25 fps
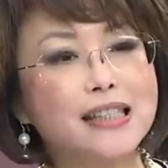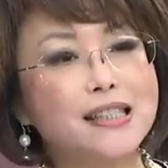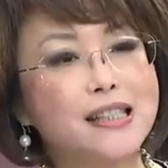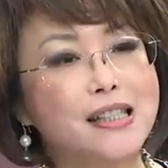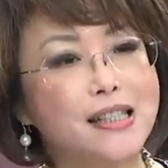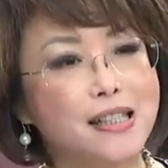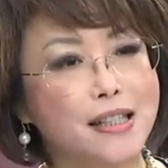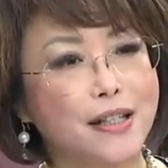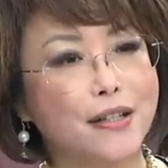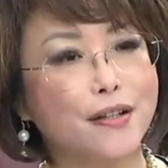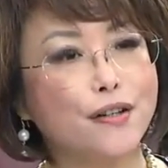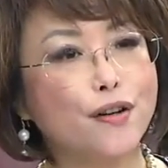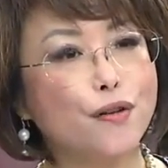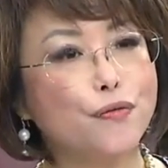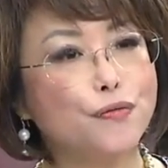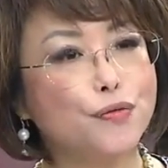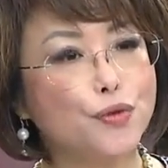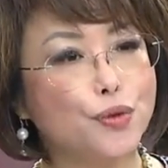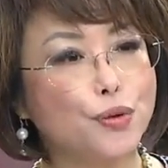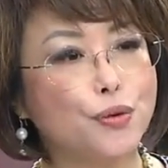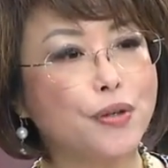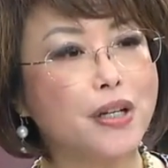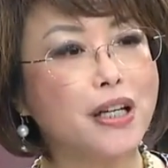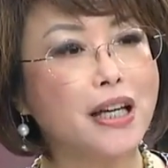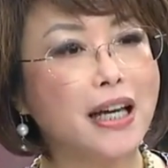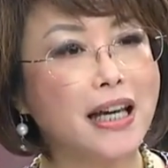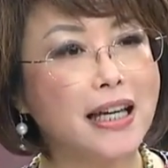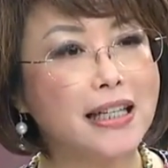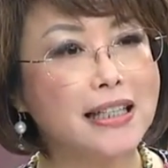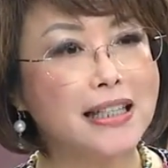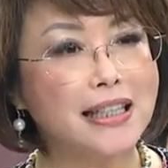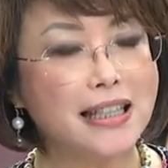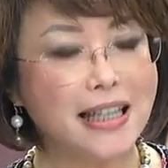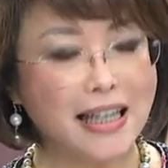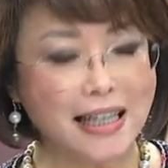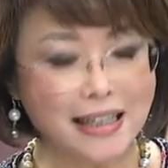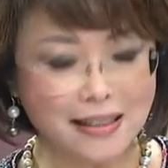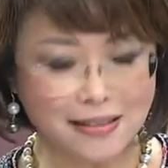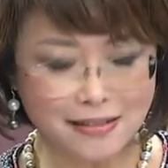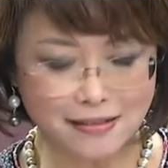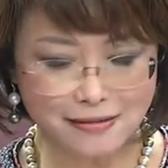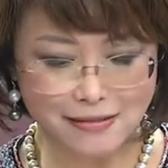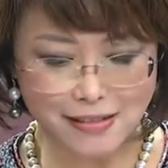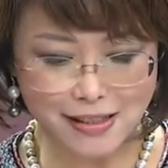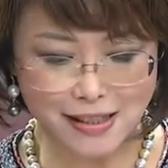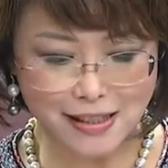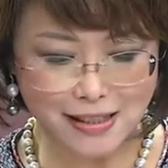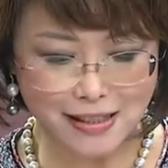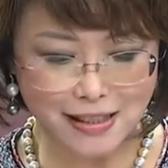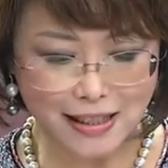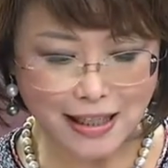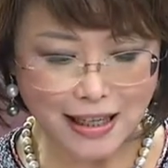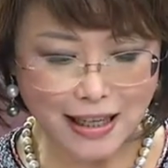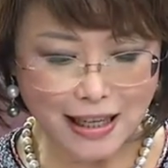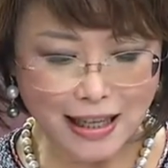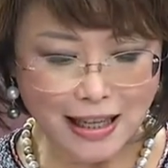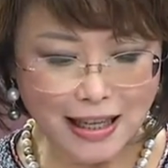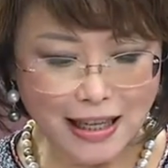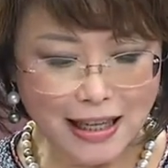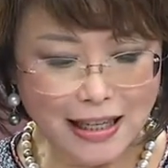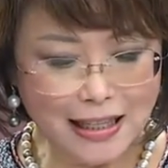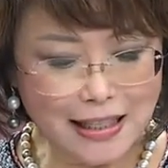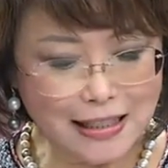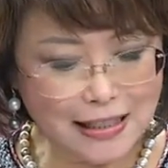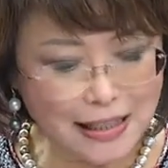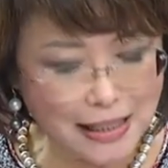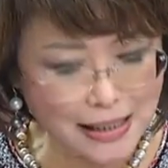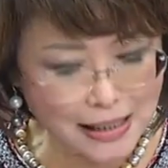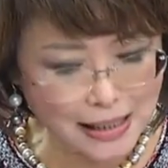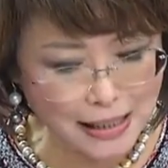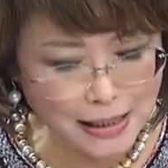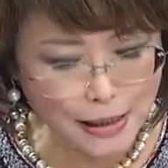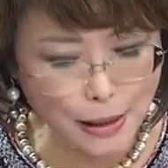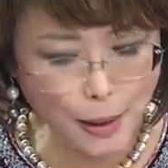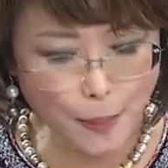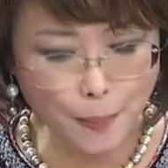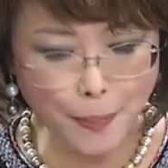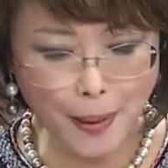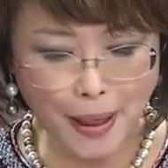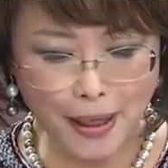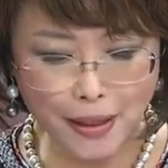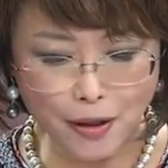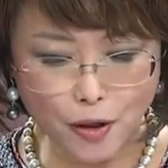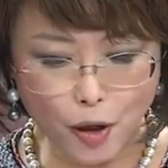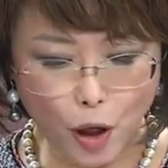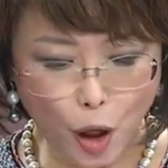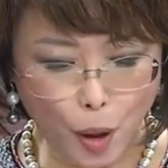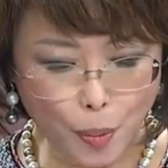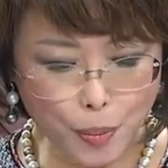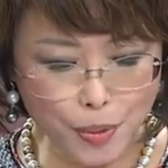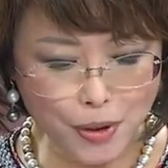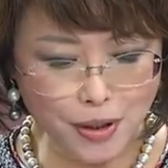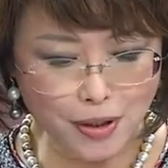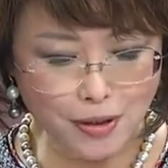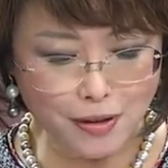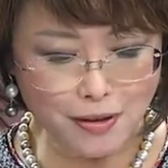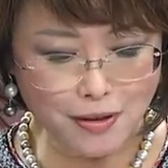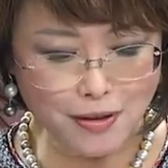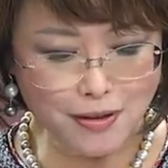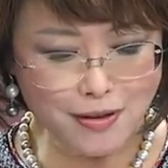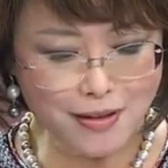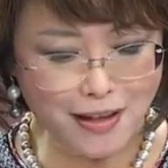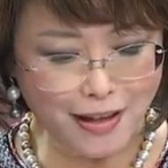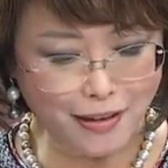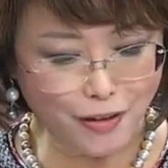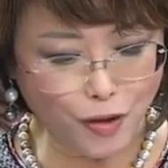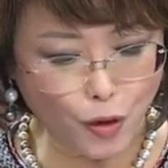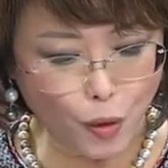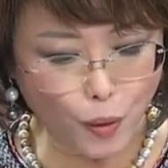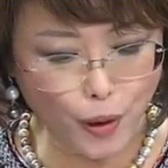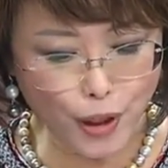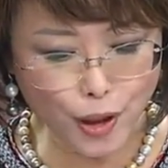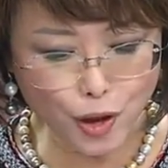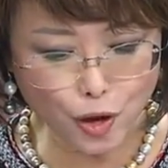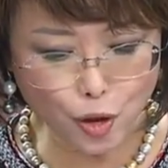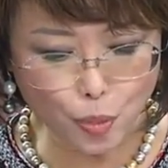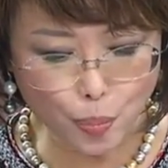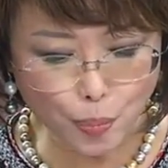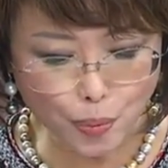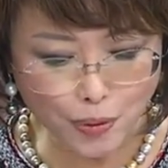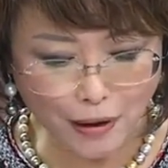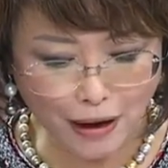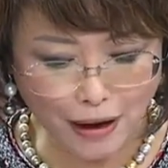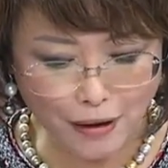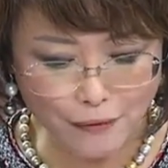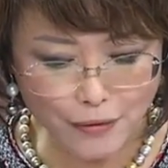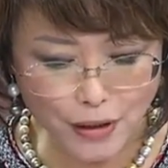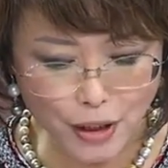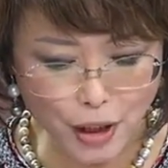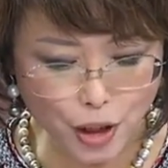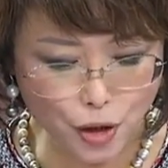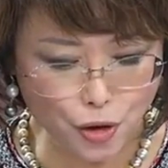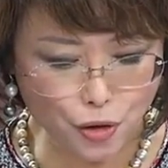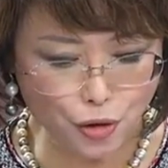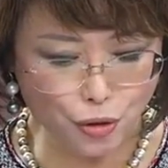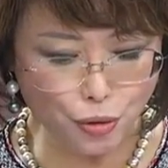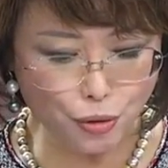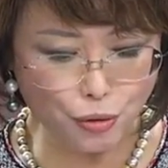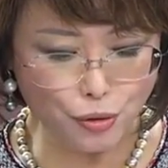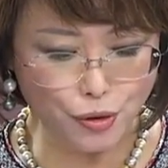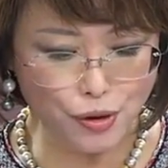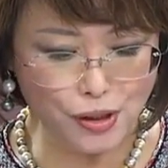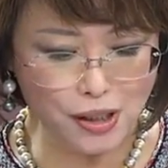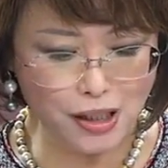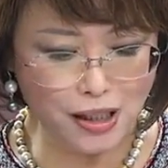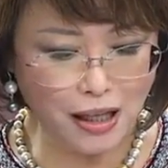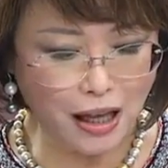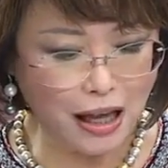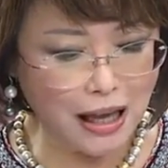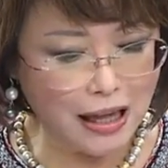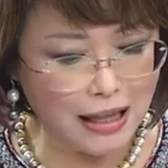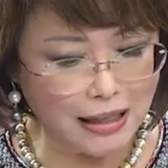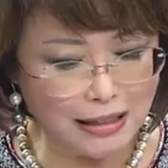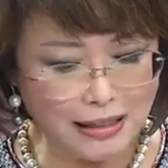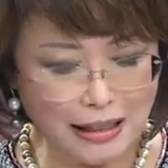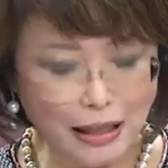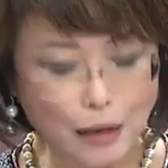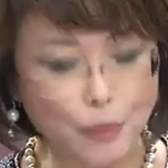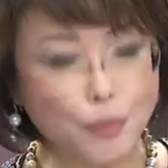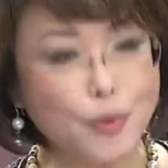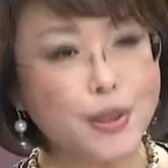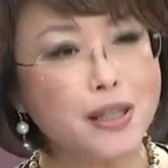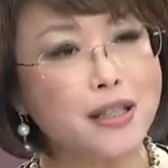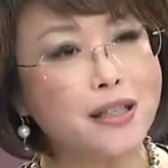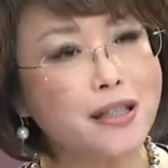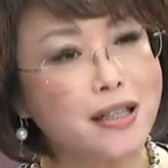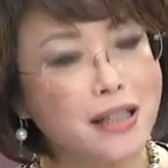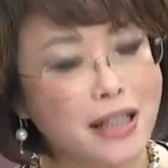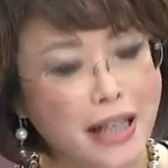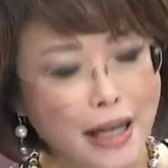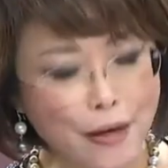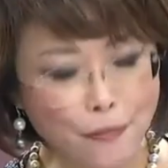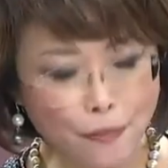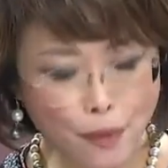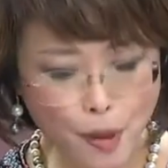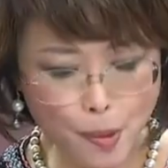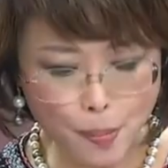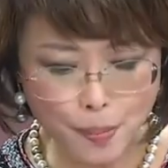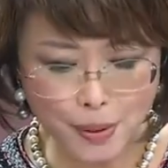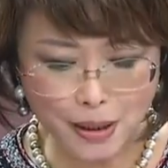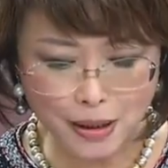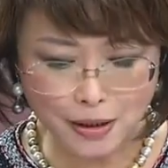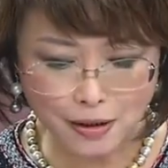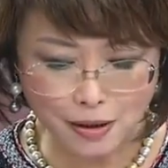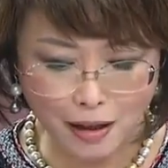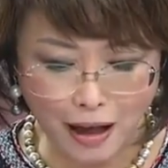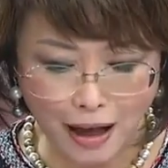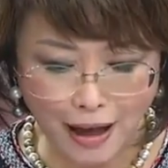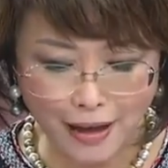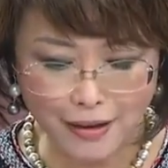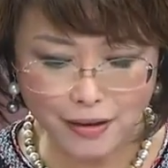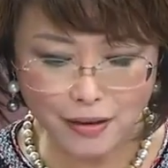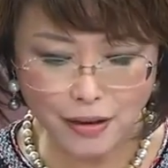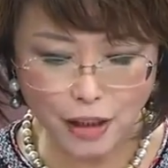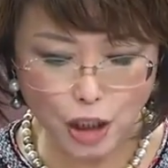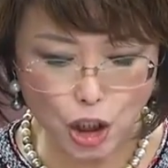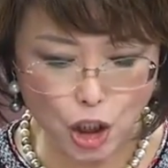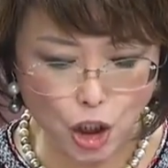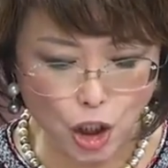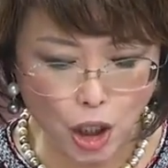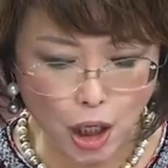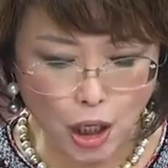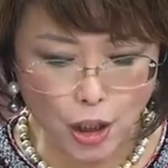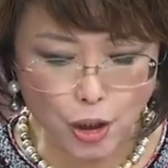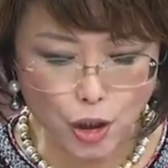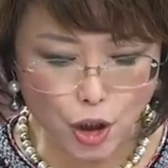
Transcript: instead of 3 ADLs. This is a better option than going to private insurers that will never be like the